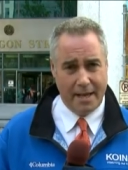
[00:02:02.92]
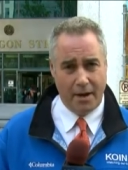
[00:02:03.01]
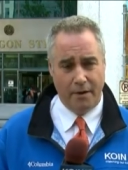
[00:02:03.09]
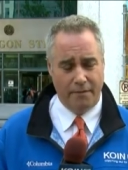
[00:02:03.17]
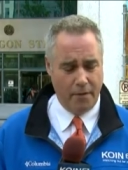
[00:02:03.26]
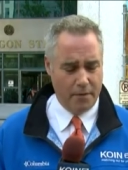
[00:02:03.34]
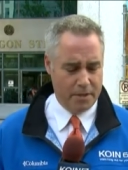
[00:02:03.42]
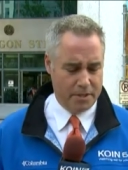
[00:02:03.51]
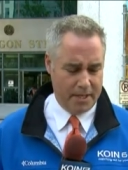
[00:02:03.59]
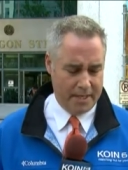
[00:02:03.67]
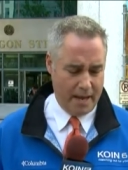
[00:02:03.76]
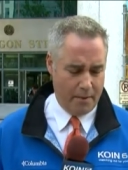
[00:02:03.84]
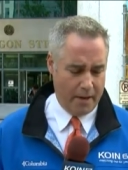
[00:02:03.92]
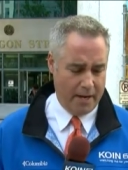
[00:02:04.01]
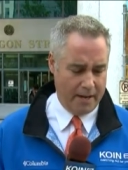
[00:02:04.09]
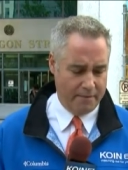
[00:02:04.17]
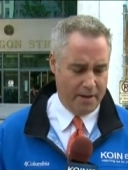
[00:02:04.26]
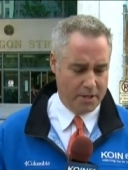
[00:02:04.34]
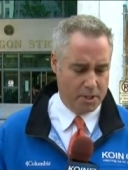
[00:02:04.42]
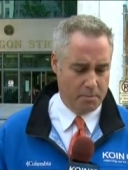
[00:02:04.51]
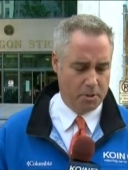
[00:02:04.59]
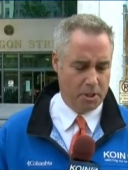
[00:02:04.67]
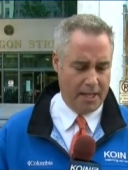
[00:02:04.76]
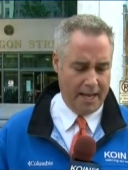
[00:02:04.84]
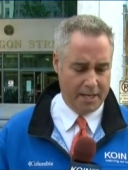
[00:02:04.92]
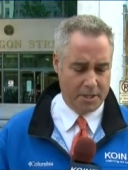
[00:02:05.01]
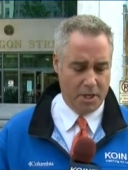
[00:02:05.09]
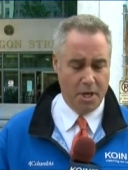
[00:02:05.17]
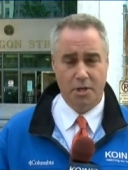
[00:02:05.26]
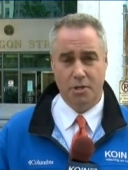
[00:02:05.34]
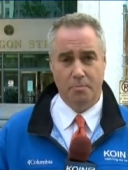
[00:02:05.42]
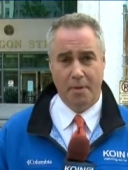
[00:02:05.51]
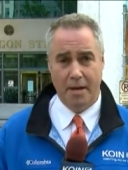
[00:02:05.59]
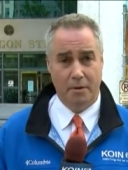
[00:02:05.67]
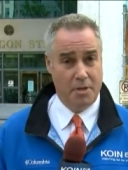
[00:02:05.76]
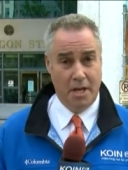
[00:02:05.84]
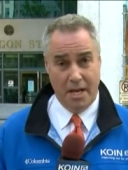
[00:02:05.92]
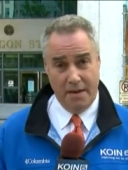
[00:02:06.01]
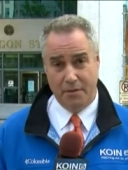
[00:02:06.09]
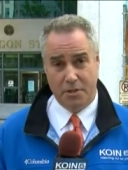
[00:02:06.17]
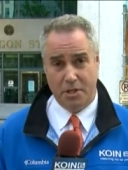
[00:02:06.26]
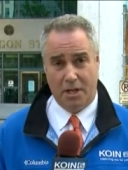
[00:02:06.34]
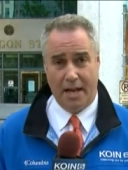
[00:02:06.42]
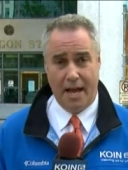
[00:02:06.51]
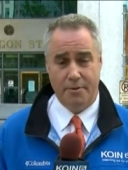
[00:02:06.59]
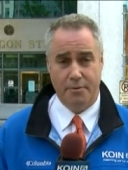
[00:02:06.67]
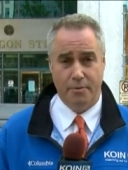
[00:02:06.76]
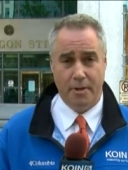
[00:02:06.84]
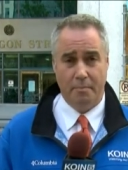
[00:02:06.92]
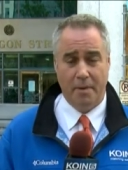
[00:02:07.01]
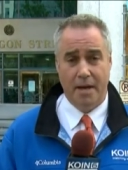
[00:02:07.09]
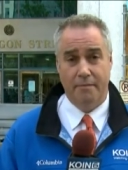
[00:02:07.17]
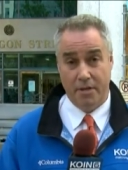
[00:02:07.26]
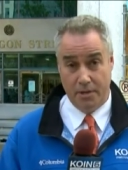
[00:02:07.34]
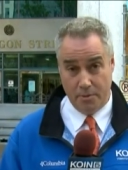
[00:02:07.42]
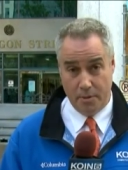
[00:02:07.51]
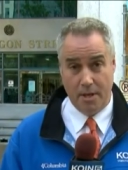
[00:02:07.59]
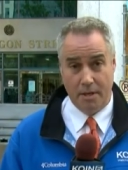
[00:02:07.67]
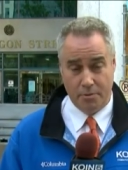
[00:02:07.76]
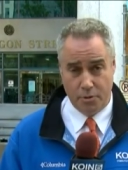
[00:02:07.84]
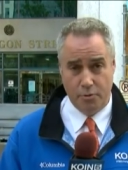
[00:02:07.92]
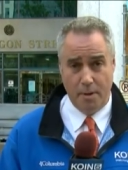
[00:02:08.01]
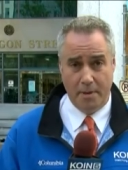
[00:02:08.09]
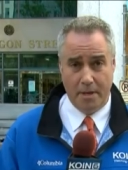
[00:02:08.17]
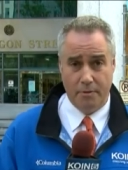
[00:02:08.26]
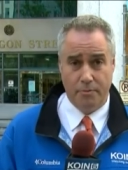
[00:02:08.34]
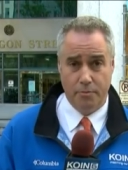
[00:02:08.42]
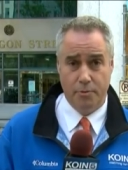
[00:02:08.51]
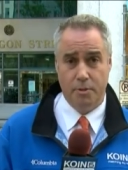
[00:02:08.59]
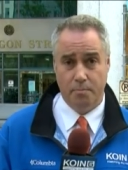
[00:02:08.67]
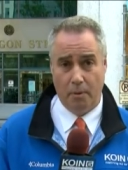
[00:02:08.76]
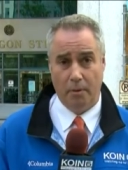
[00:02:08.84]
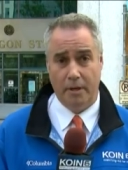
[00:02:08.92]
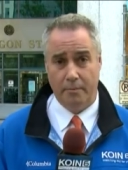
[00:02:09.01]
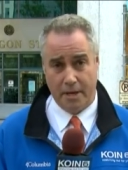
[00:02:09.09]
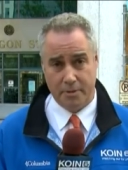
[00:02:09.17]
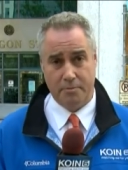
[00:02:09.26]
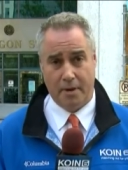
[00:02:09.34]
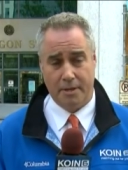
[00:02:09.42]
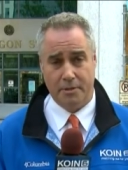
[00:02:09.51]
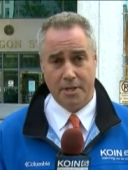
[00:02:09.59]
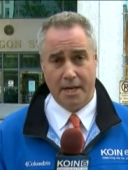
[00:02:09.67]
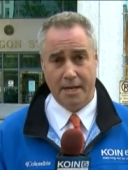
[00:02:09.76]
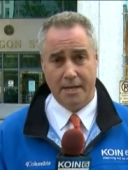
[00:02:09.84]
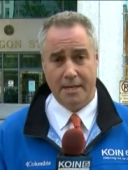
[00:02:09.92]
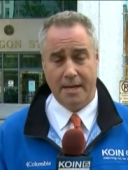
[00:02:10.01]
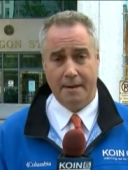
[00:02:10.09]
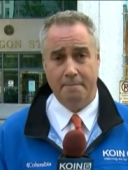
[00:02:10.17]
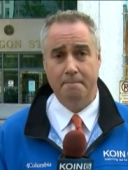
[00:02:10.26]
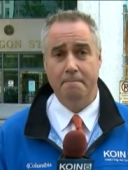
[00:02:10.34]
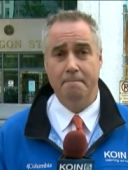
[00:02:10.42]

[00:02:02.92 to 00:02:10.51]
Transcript: they are focusing now on any vegetables, lettuce, tomatoes, even cilantro that may have been uh, distributed through Chipotle restaurants. Jenny and Ken.